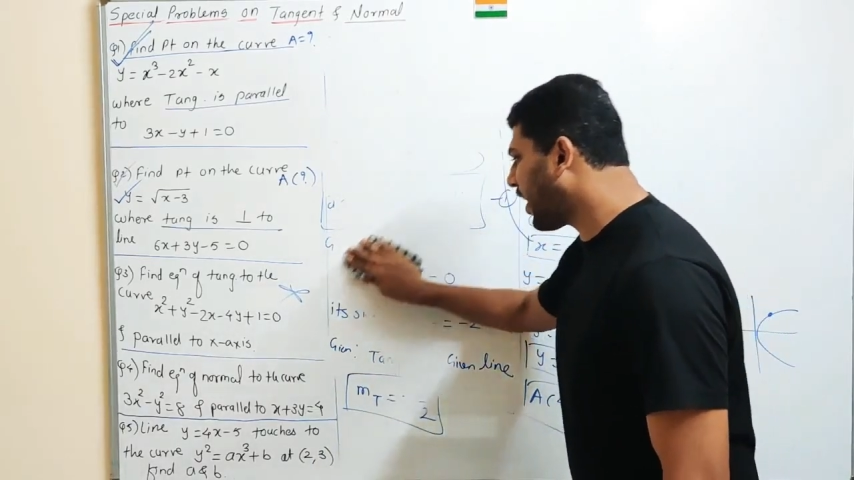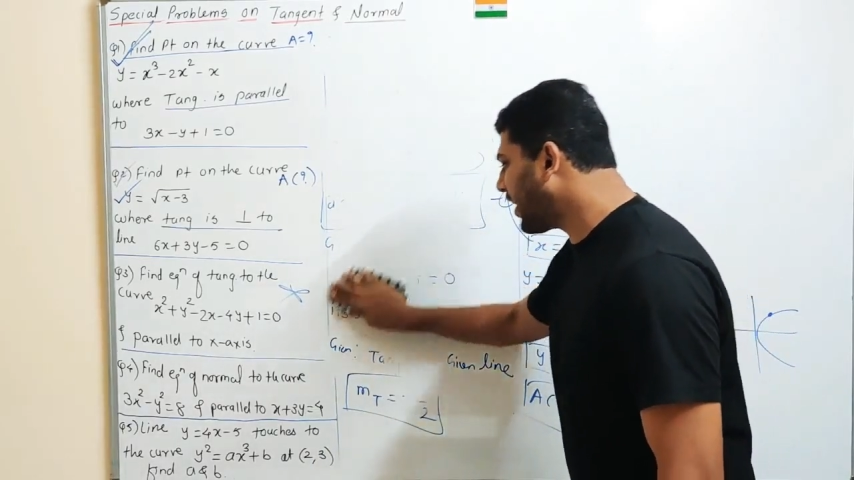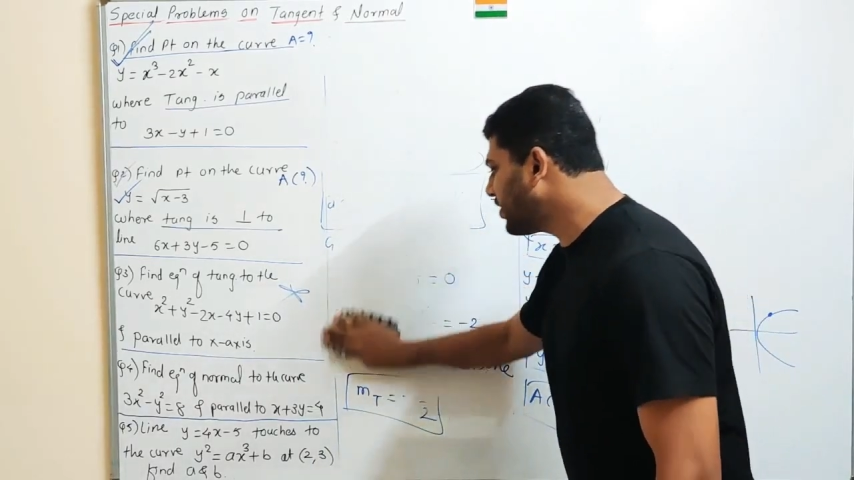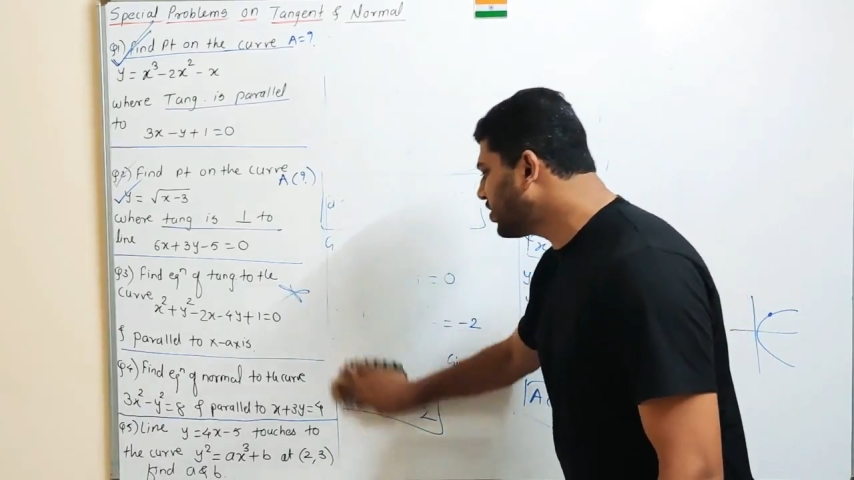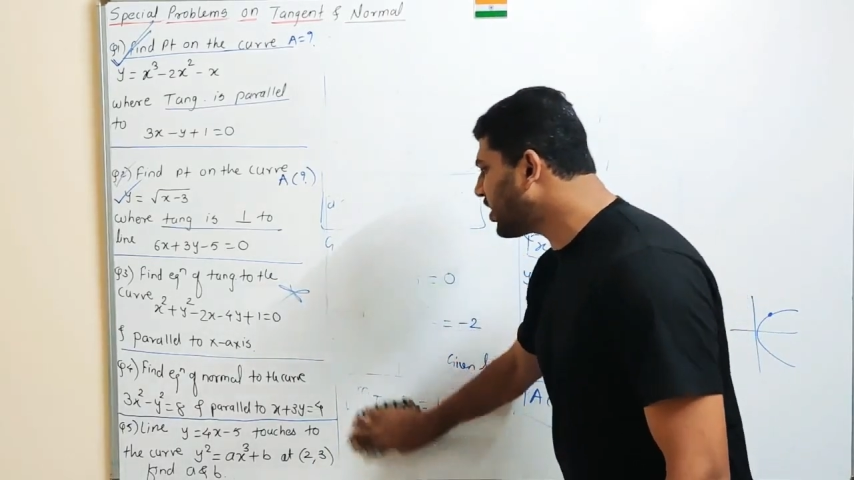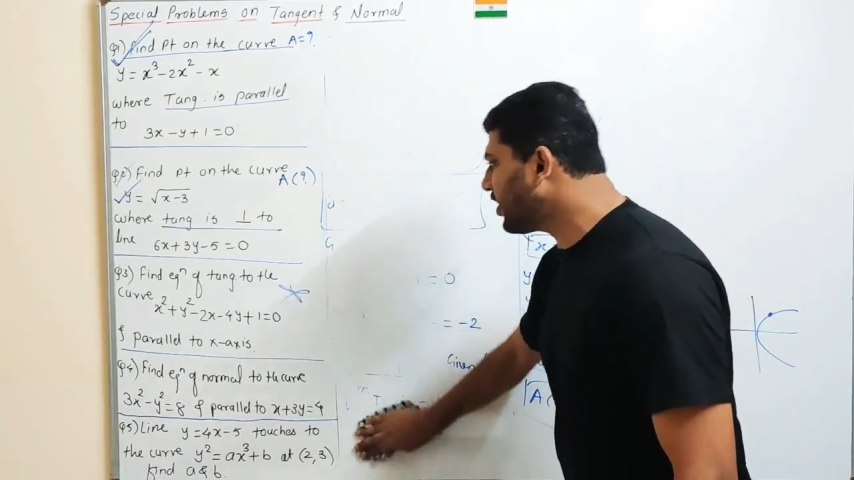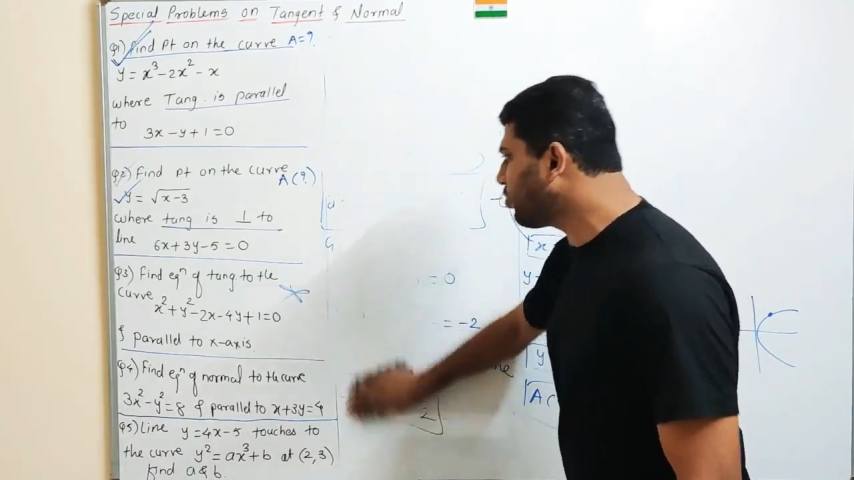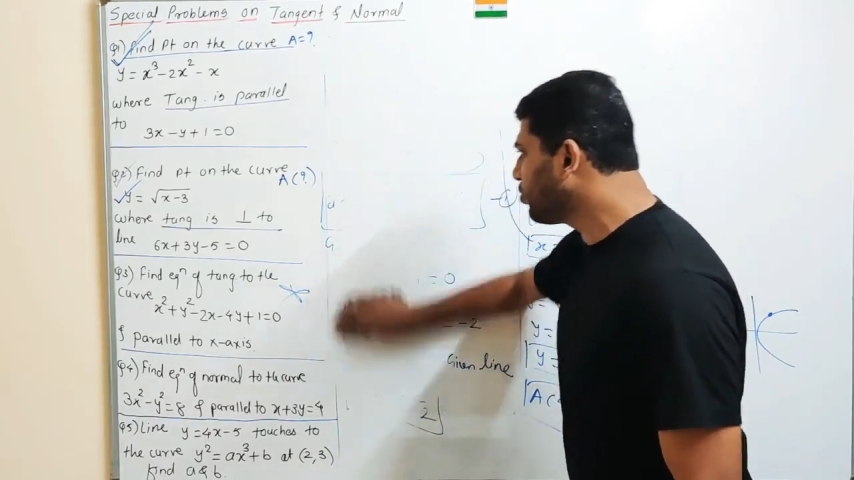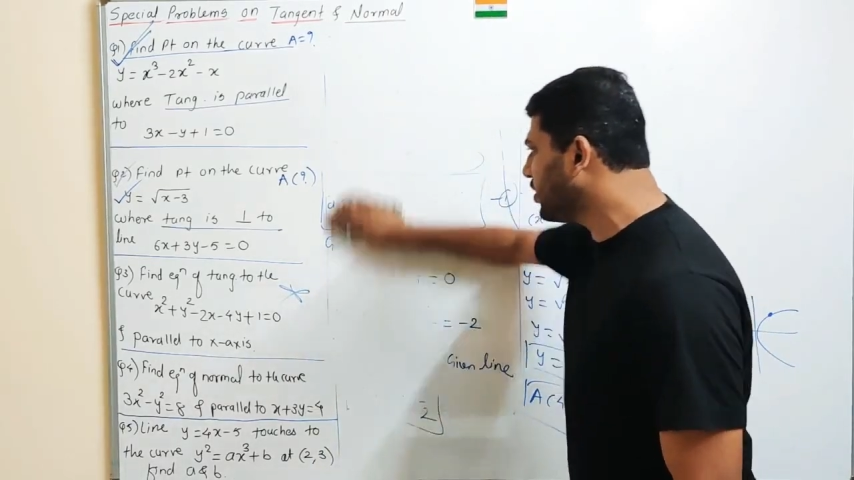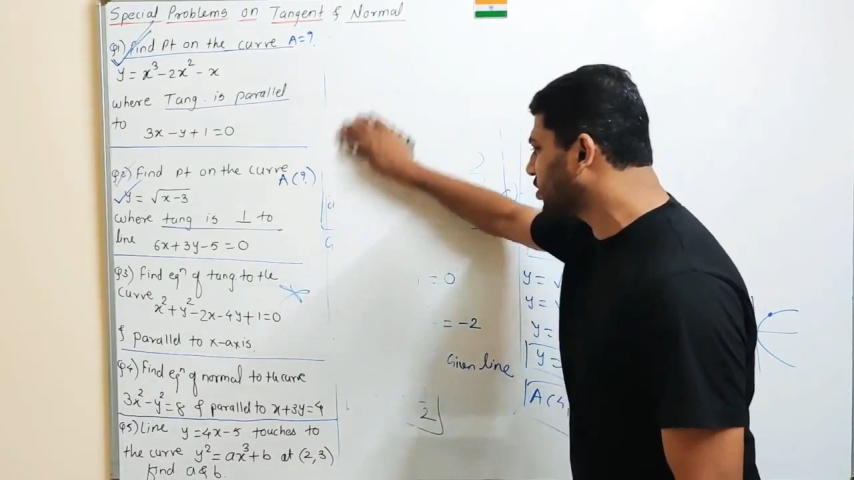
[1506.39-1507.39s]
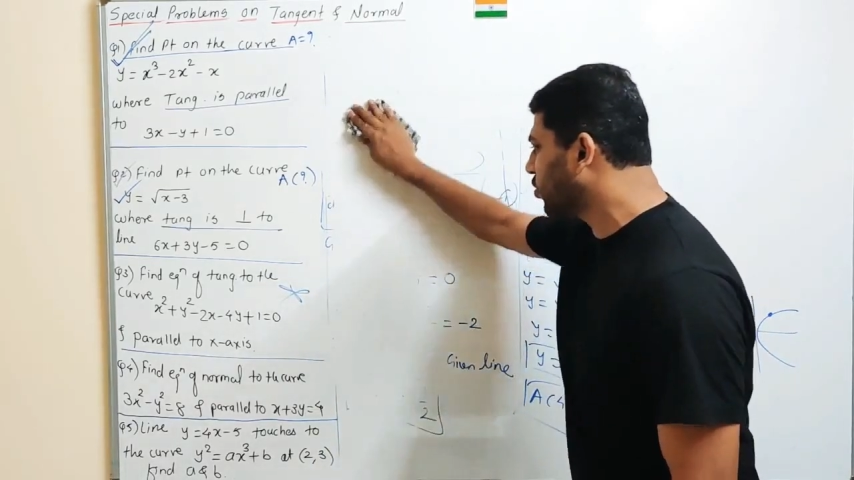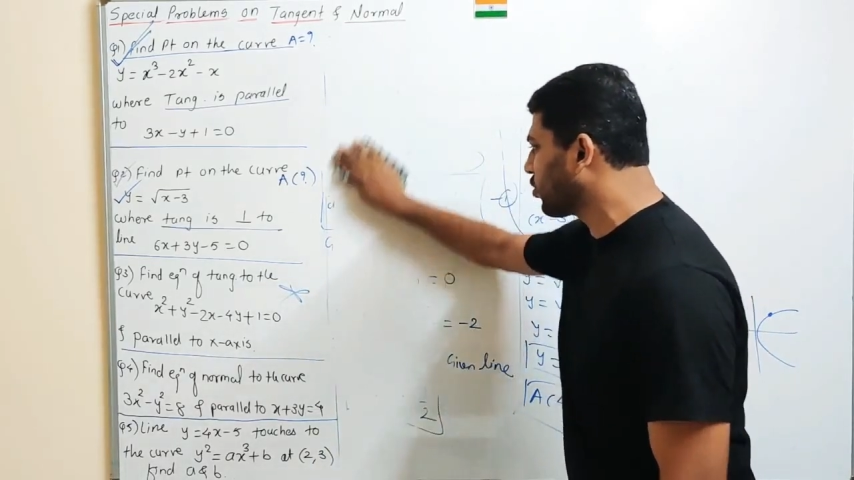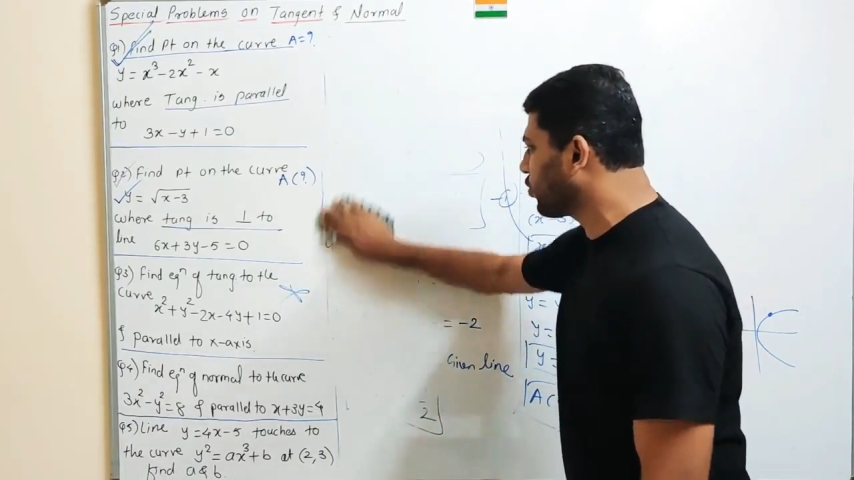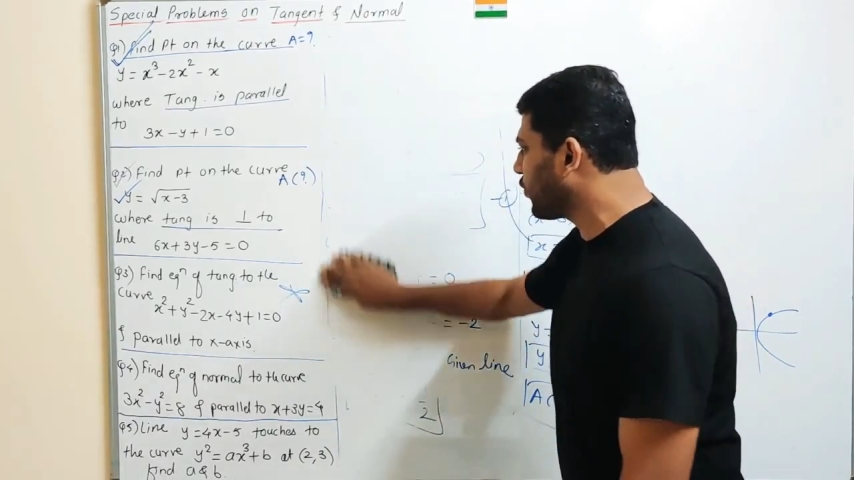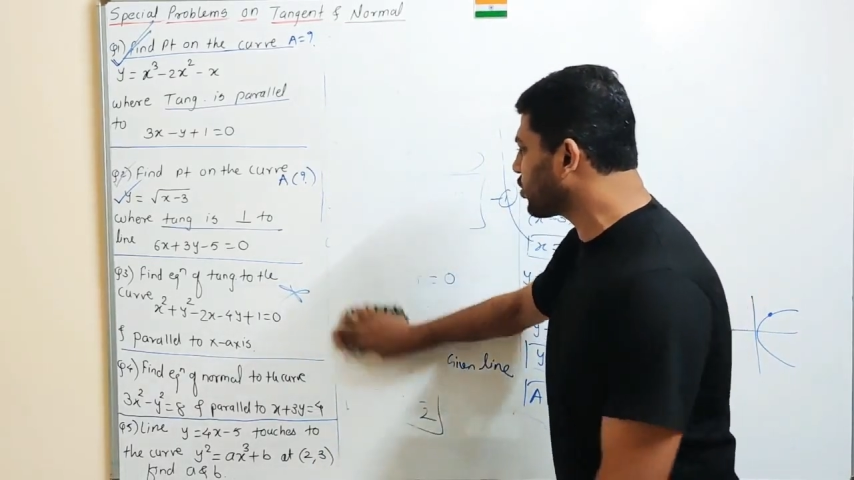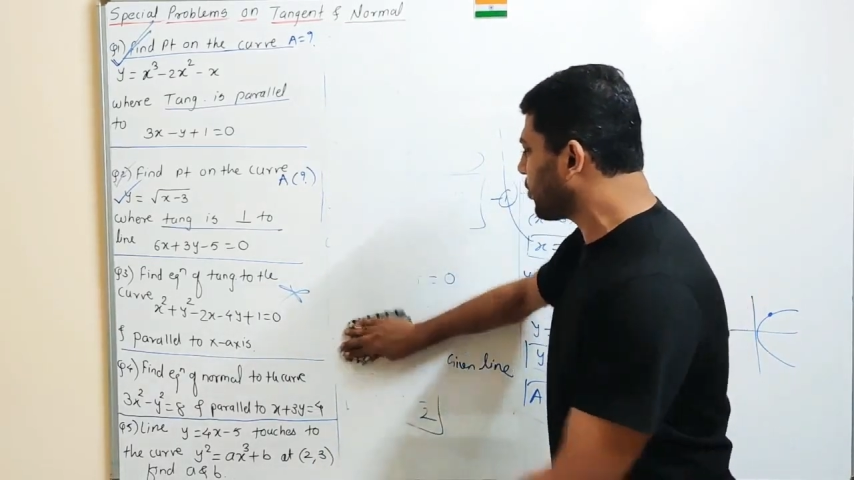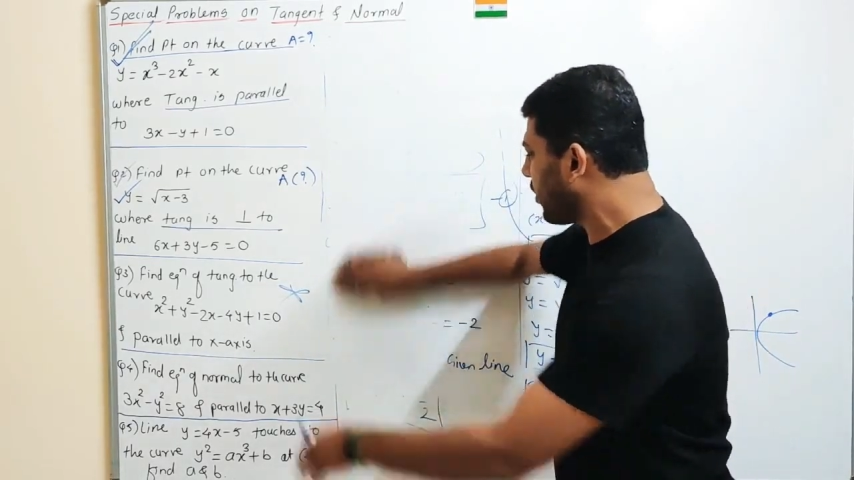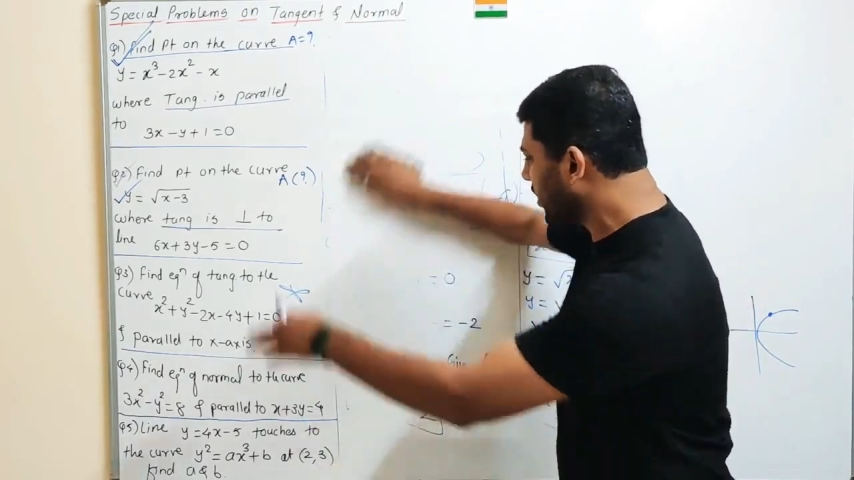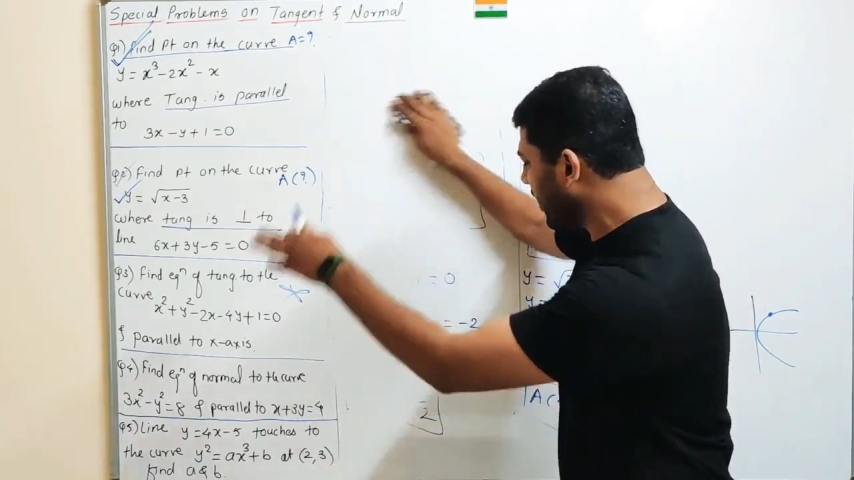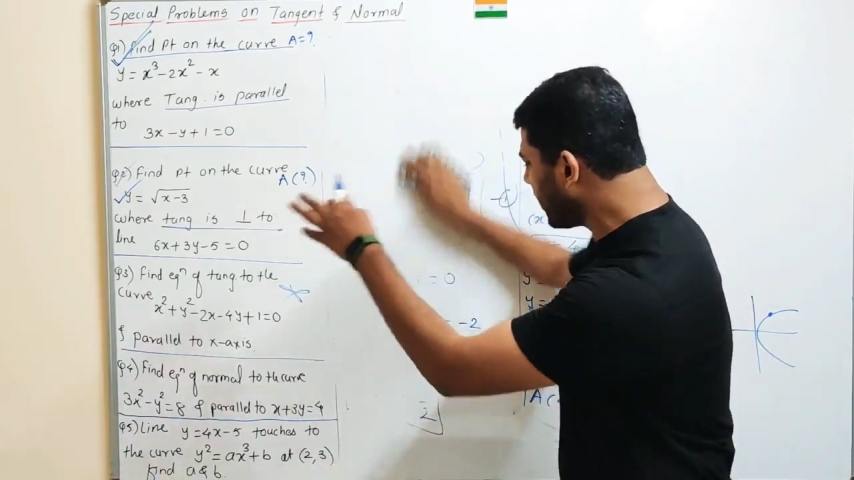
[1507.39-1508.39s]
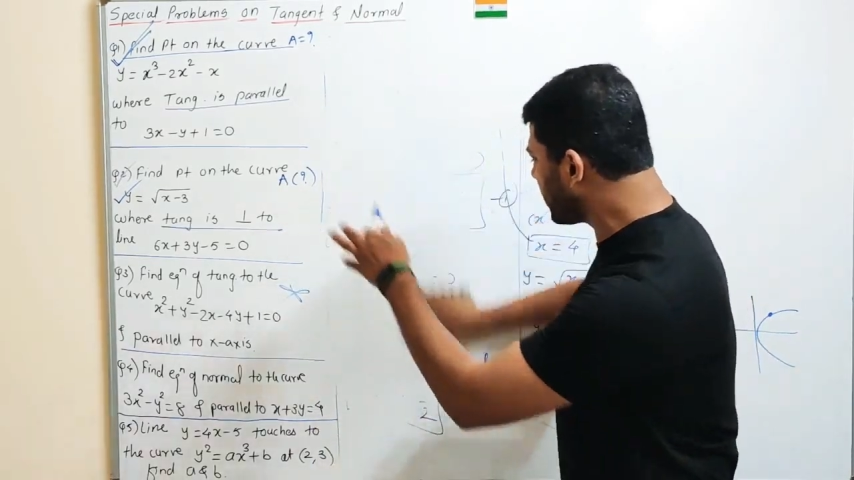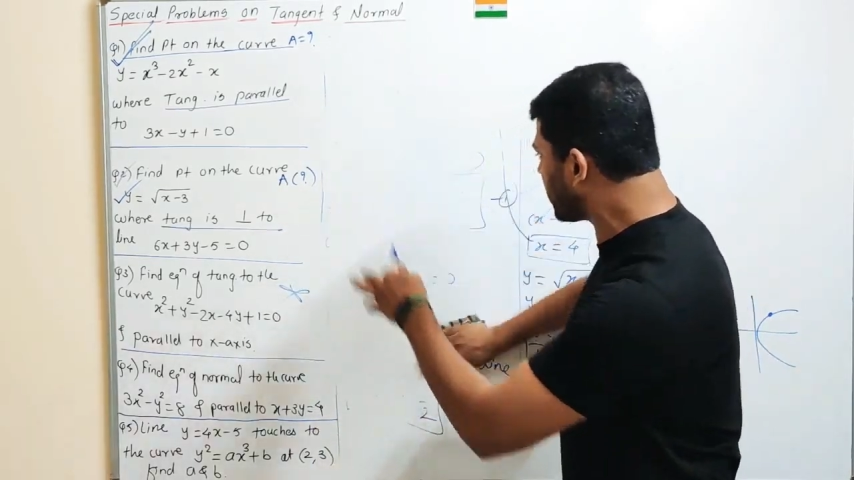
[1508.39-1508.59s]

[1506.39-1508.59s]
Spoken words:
tangent to this curve. So first of all, read